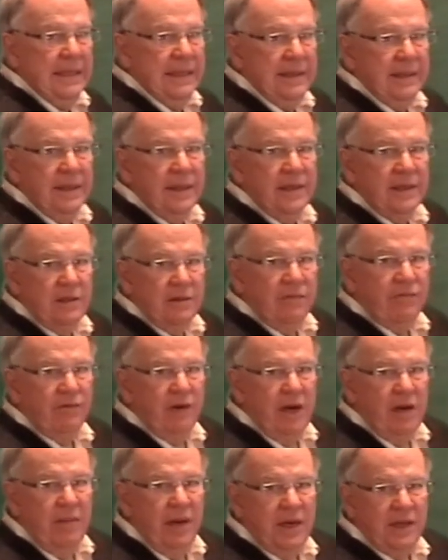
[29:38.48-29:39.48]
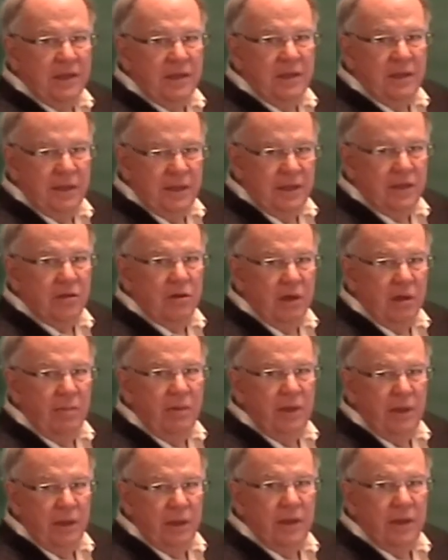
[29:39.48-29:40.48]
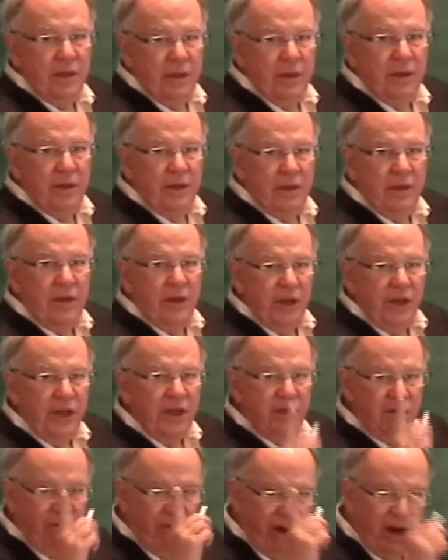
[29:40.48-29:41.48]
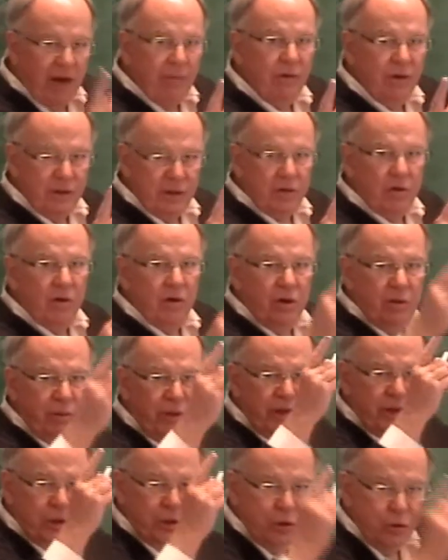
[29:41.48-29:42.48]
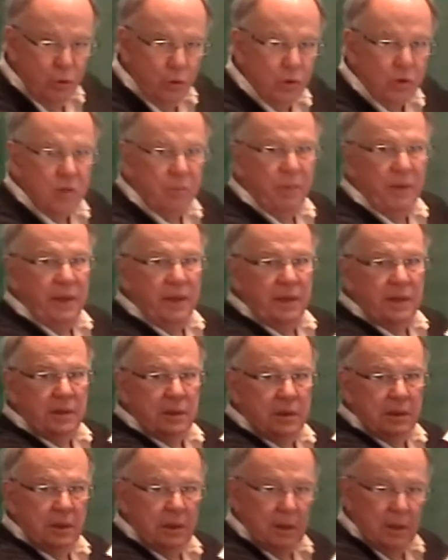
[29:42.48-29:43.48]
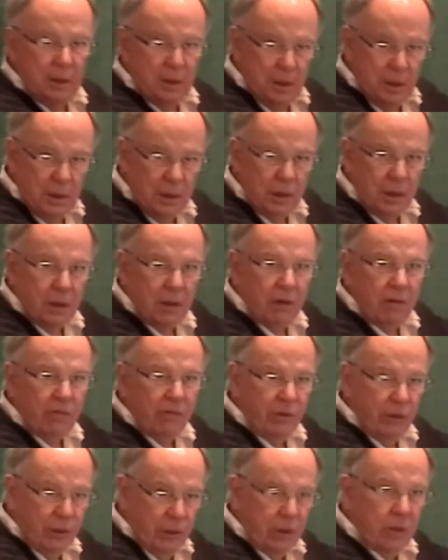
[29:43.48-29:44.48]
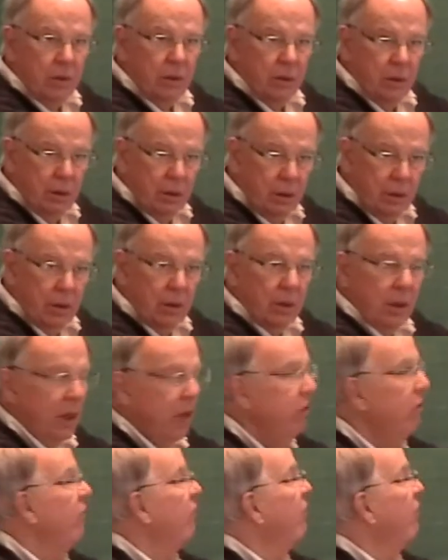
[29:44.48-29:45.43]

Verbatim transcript: that the frame has to, it's going to be, each fiber is going to be the dual space of the other